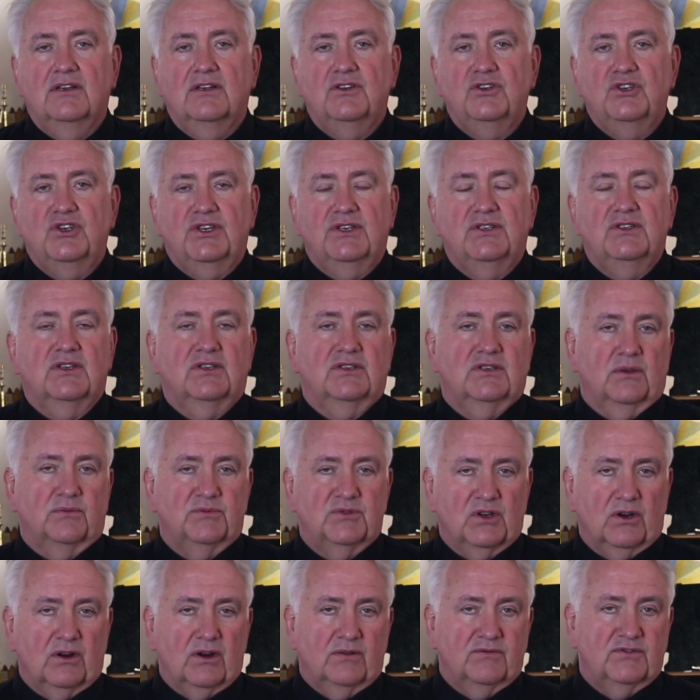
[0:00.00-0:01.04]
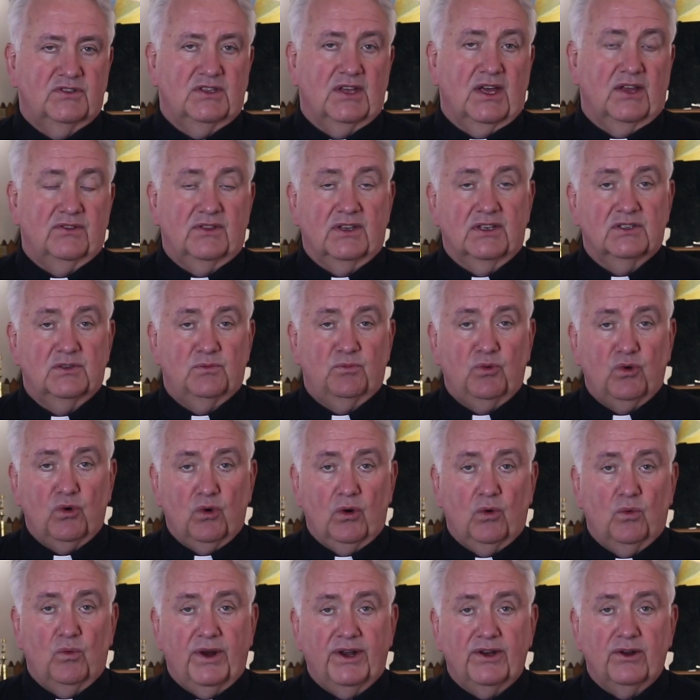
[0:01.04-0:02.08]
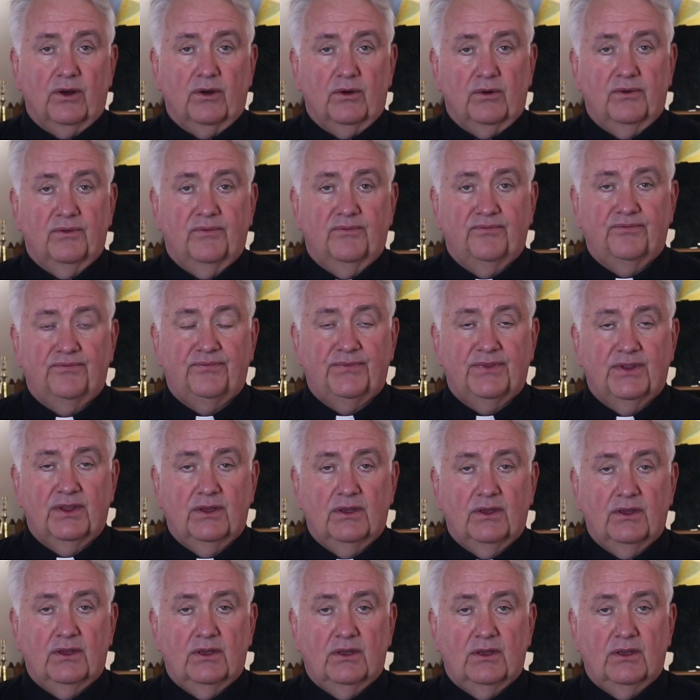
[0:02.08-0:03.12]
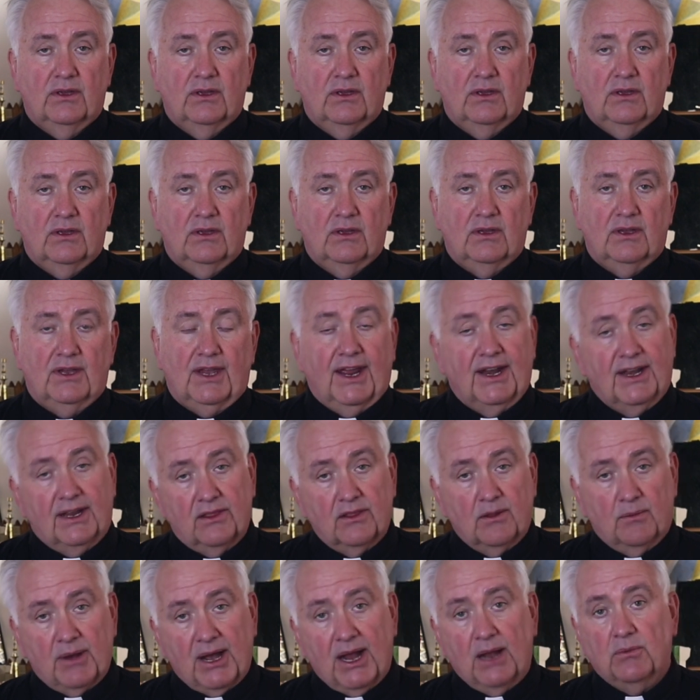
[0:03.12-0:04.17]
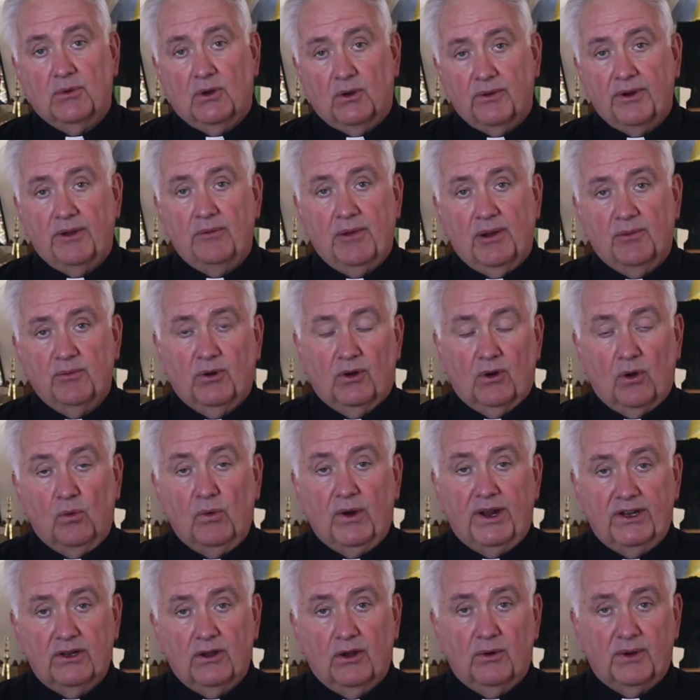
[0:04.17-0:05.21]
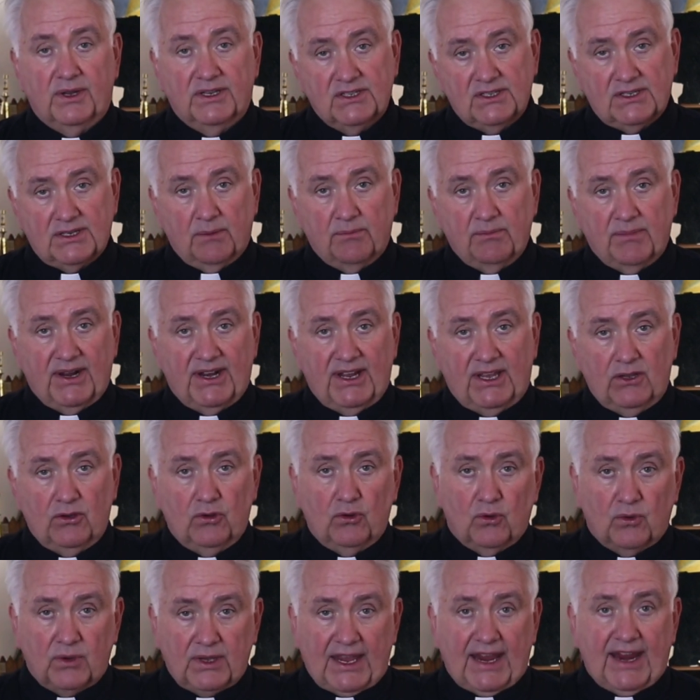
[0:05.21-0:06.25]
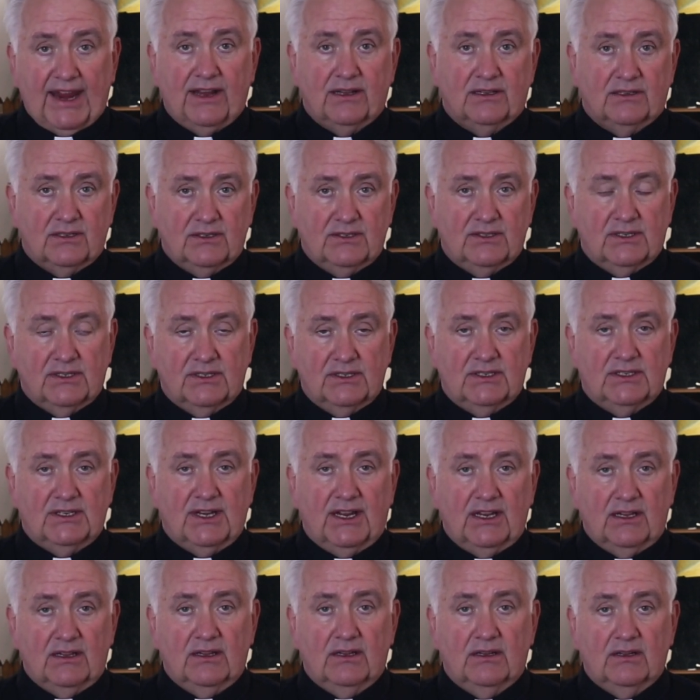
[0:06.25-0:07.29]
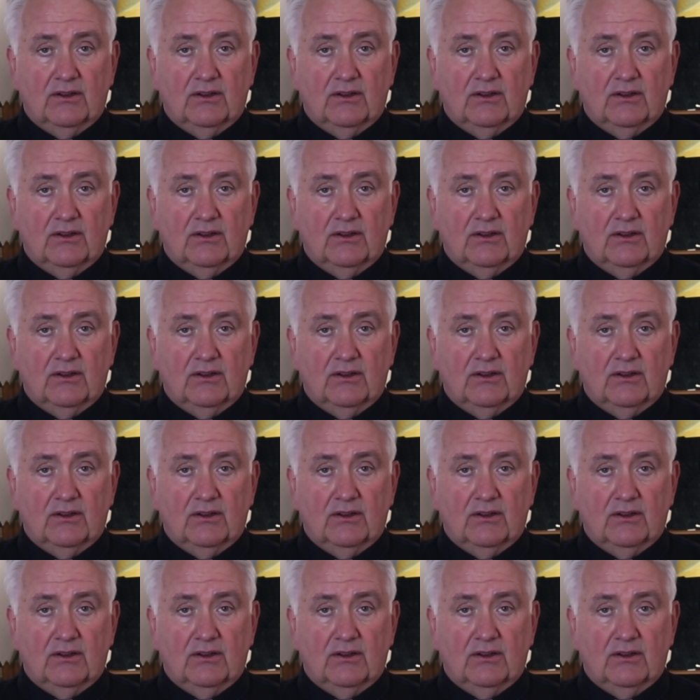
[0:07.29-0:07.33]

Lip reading: Jesus observes that this poor widow, and in the Bible, remember, a widow is somebody who can't sustain